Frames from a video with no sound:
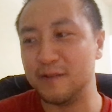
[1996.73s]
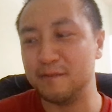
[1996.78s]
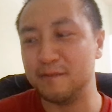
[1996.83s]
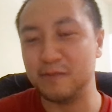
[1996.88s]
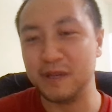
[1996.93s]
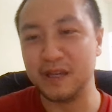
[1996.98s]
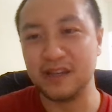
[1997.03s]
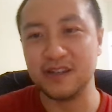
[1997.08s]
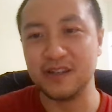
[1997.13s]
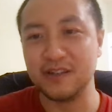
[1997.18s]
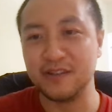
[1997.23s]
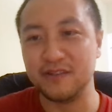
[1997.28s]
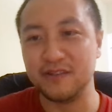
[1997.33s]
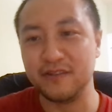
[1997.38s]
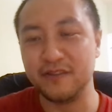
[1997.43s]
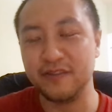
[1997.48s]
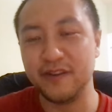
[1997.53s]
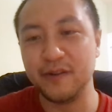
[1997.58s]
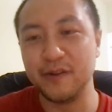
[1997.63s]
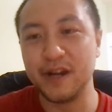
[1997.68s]
make it
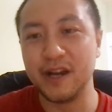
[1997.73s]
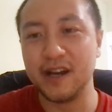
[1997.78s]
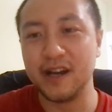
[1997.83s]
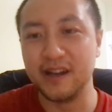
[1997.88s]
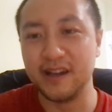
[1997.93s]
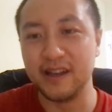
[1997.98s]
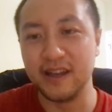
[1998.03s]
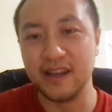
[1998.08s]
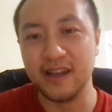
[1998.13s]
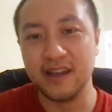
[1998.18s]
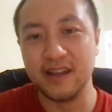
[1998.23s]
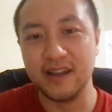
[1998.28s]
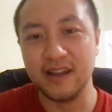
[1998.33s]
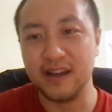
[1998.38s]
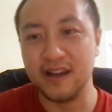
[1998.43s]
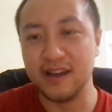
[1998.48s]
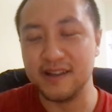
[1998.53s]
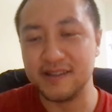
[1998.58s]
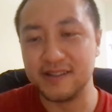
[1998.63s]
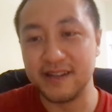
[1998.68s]
very high
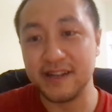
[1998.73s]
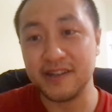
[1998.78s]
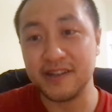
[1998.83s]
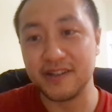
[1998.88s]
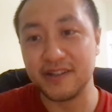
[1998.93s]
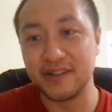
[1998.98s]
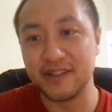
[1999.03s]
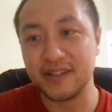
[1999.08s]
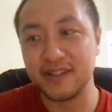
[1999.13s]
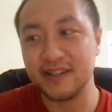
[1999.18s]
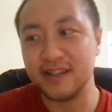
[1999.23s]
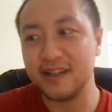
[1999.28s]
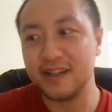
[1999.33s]
standards.